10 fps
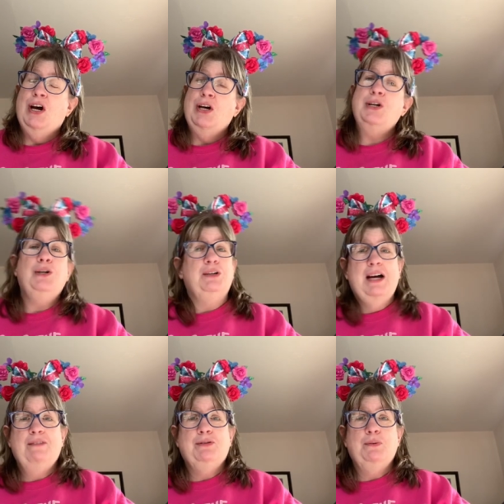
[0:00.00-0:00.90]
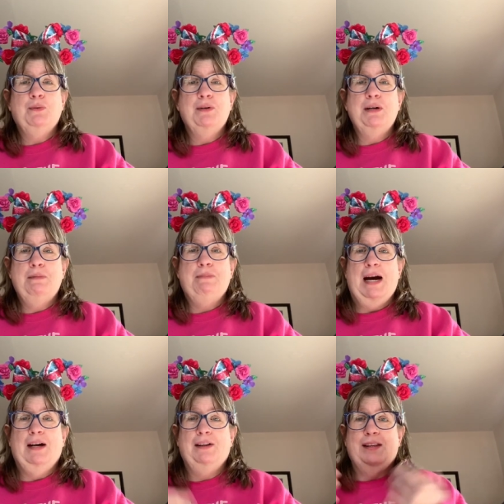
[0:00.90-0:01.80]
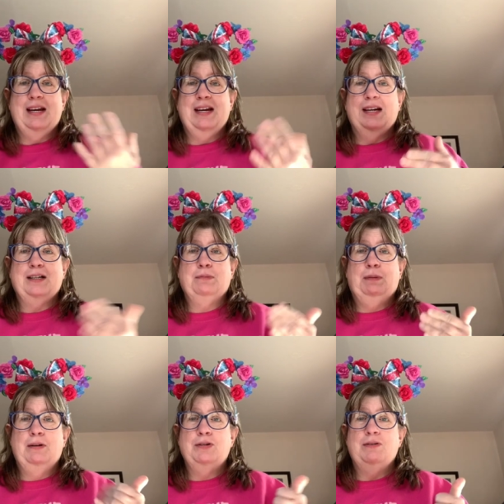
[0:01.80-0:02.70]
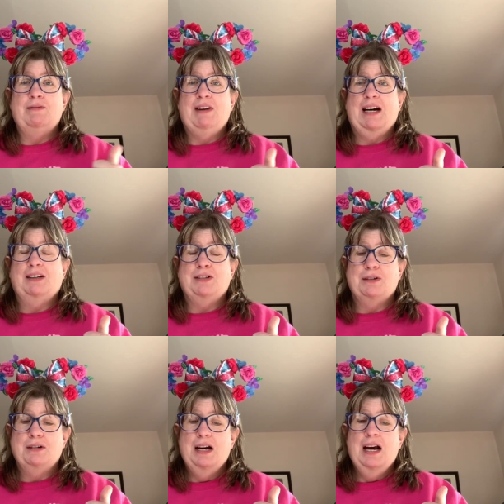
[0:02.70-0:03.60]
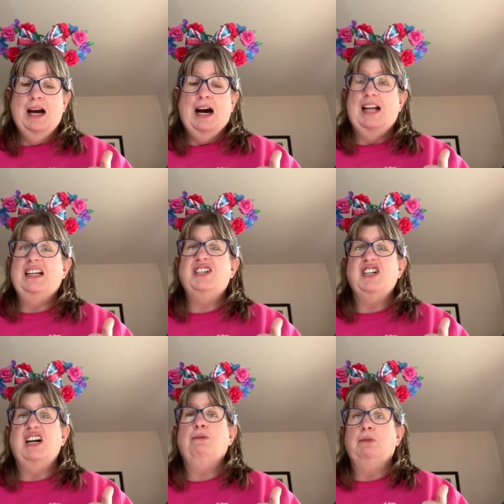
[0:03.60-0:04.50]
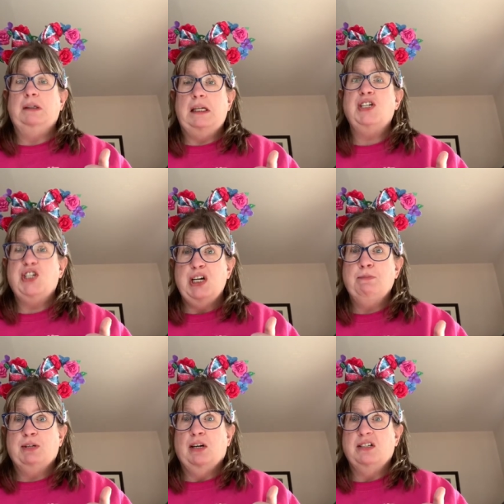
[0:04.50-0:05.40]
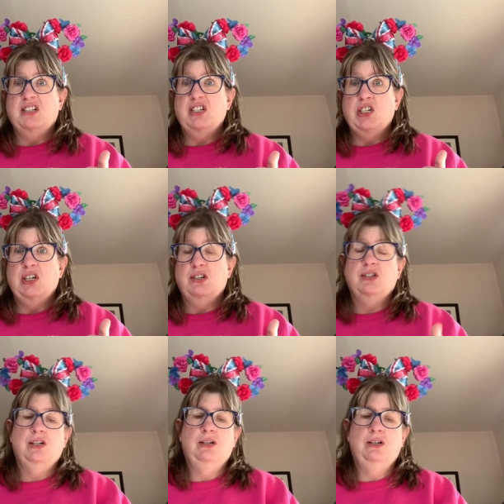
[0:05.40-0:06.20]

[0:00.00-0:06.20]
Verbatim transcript: You don't have to worry about the explosion factor unless you get really cheap sausages.